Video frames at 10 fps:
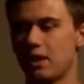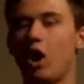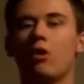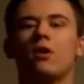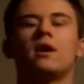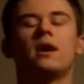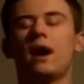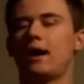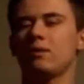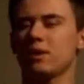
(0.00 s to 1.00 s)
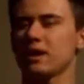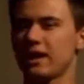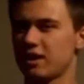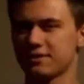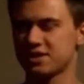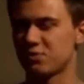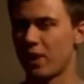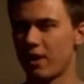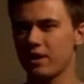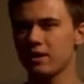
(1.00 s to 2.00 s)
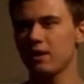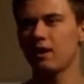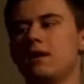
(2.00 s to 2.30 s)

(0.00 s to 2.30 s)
Oh, I didn't really like all the swearing.